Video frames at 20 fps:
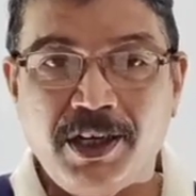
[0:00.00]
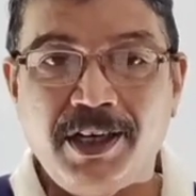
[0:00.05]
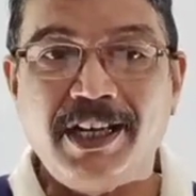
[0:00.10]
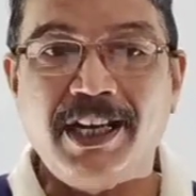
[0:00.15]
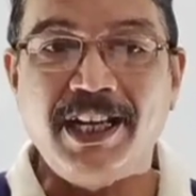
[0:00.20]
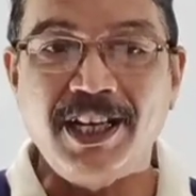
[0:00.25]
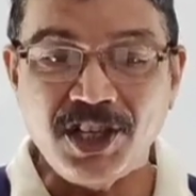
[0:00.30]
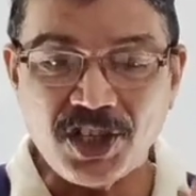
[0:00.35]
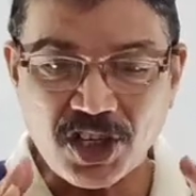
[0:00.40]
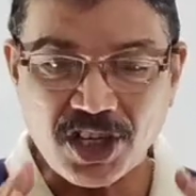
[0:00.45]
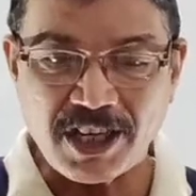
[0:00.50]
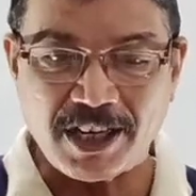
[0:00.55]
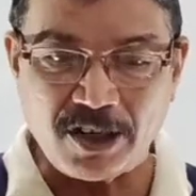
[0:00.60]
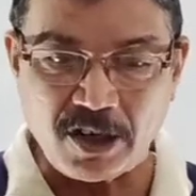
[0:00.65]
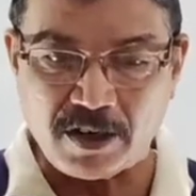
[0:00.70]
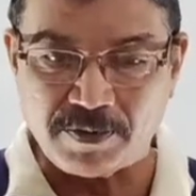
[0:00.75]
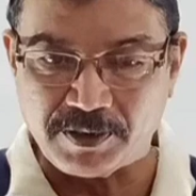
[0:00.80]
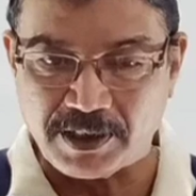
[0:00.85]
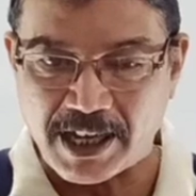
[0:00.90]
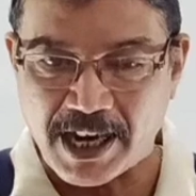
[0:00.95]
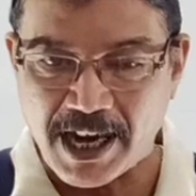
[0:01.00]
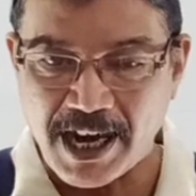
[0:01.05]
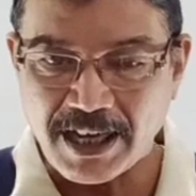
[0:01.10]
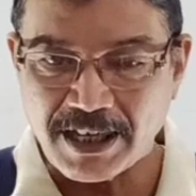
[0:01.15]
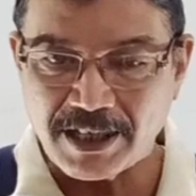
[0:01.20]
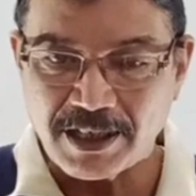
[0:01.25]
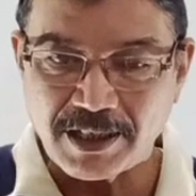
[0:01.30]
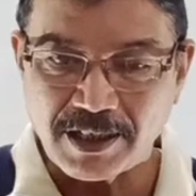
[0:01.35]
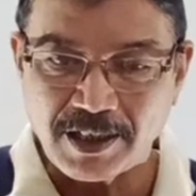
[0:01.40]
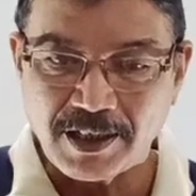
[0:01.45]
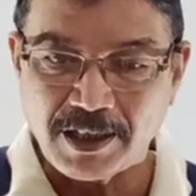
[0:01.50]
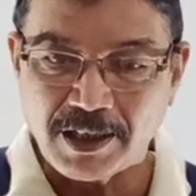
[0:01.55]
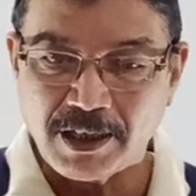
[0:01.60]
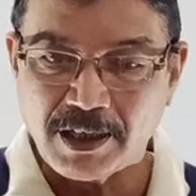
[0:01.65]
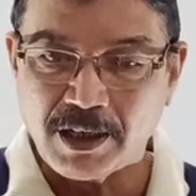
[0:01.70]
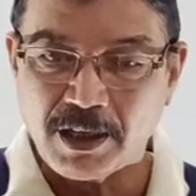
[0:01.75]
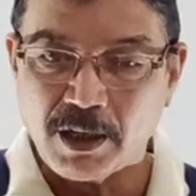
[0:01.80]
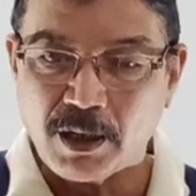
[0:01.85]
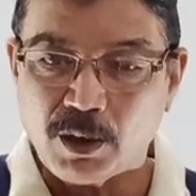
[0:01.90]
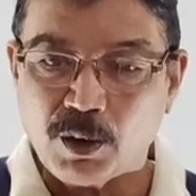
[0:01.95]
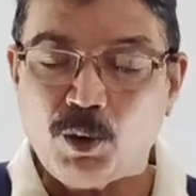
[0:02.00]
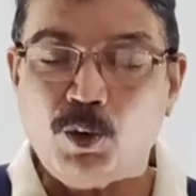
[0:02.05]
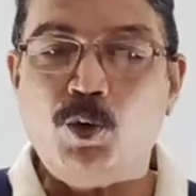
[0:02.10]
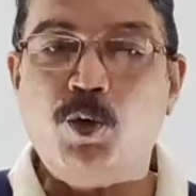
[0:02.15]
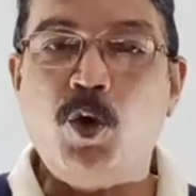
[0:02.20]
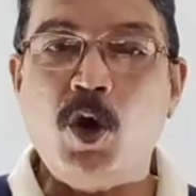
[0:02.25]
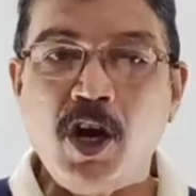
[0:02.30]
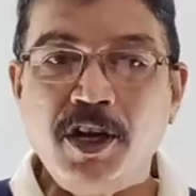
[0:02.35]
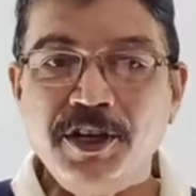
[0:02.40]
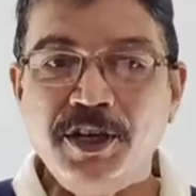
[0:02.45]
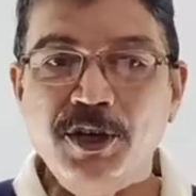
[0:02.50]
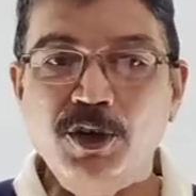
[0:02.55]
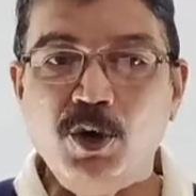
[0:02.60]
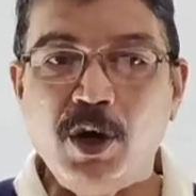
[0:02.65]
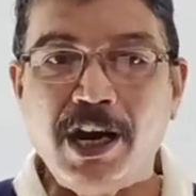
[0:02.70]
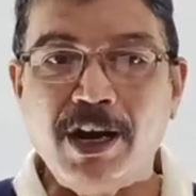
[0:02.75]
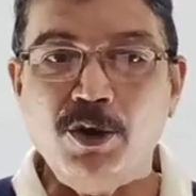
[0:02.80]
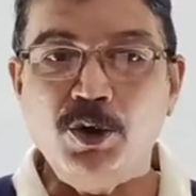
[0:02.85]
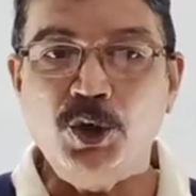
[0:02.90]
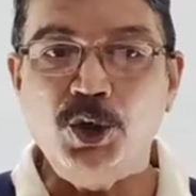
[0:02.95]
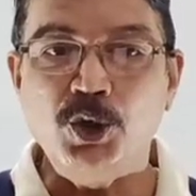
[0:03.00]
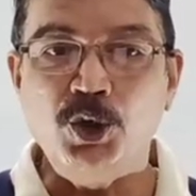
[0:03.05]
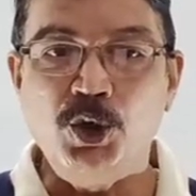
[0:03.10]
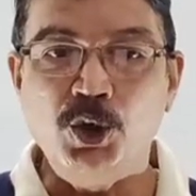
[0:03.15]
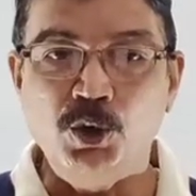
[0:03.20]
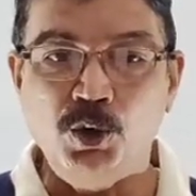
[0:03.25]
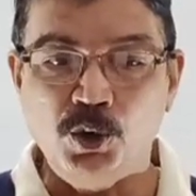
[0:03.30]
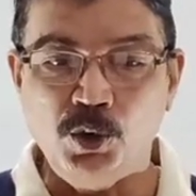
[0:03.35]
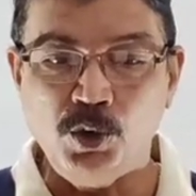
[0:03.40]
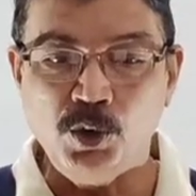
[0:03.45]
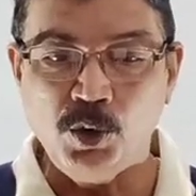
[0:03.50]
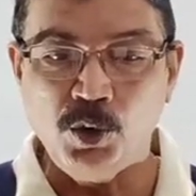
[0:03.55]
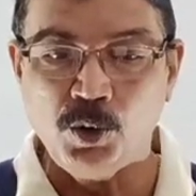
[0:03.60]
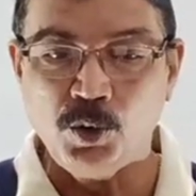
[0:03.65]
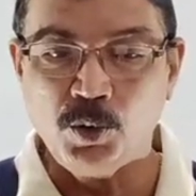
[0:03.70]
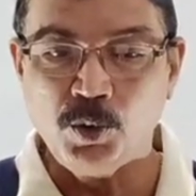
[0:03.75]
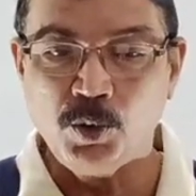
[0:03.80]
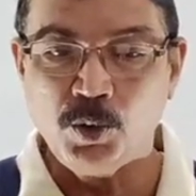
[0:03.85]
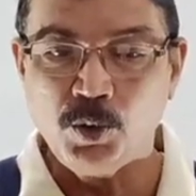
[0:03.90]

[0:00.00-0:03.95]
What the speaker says: Instead of that, what you have to do,